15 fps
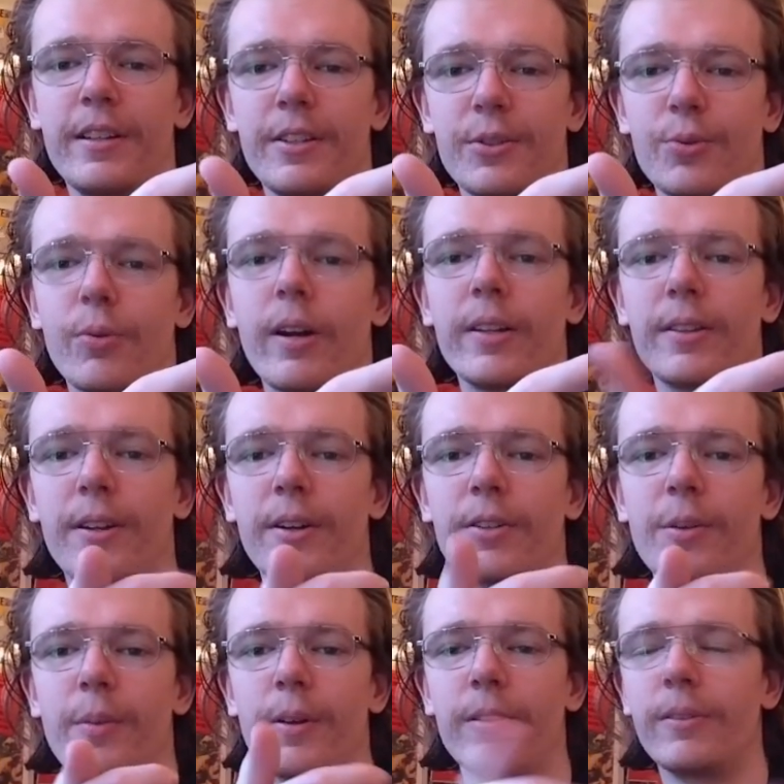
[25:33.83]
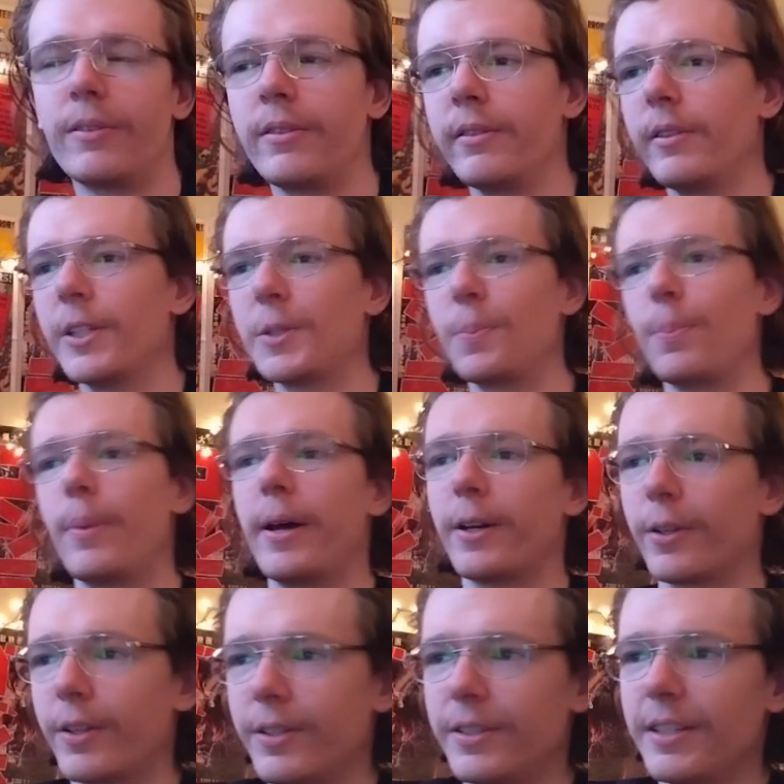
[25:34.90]
It's right there in the middle. It's
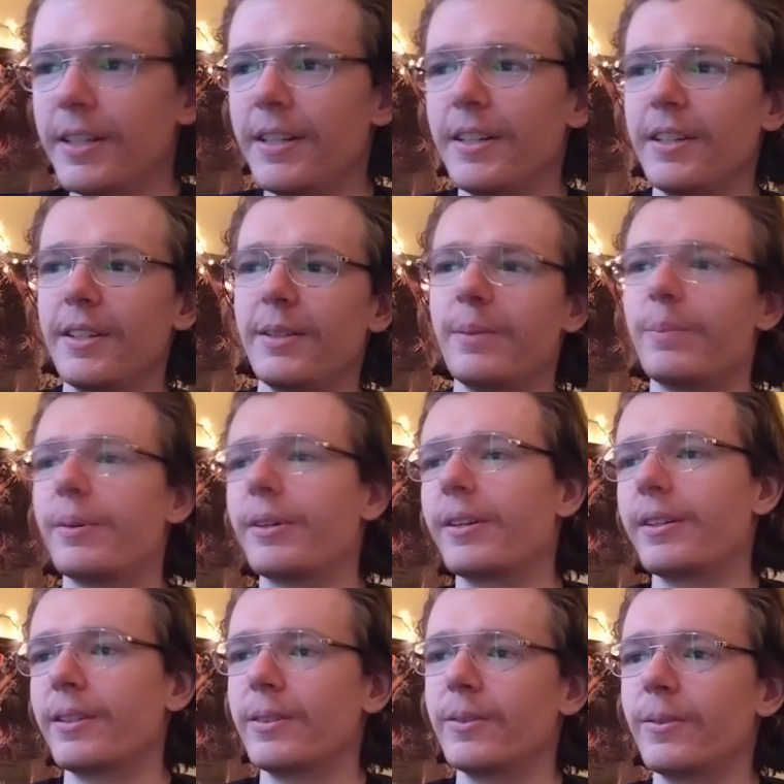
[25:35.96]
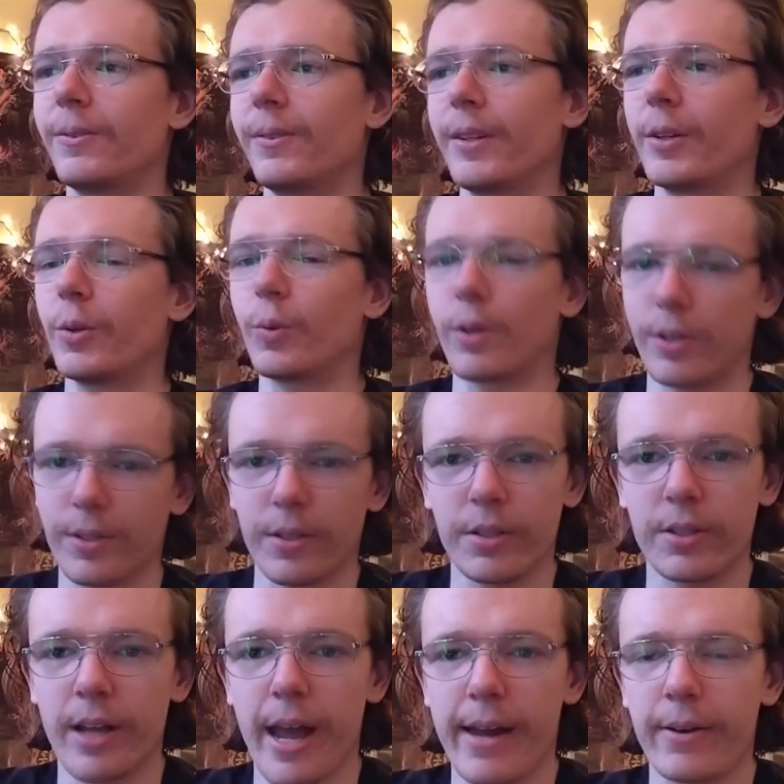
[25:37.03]
better than DE, but a little worse than
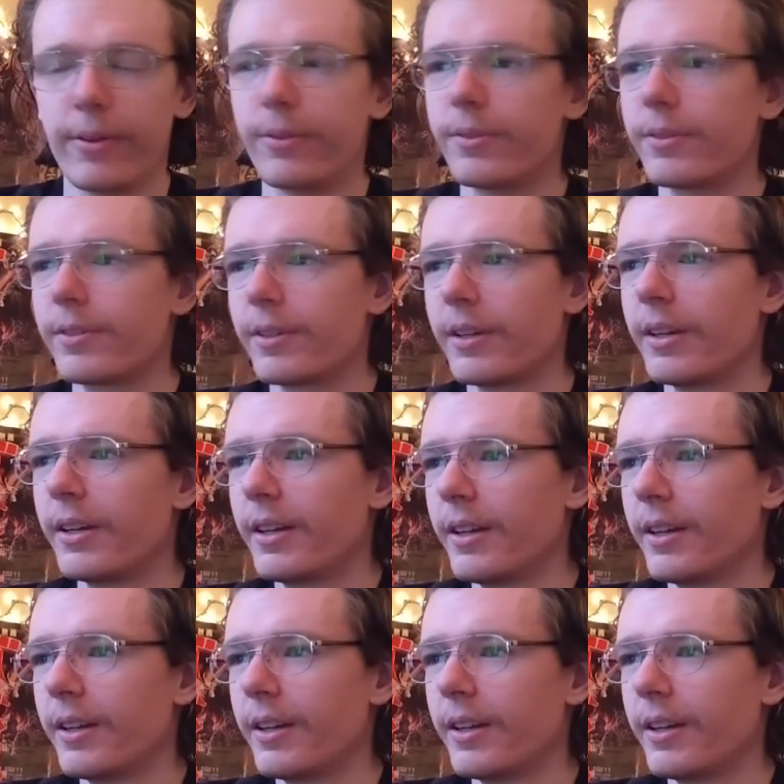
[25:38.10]
Shadows.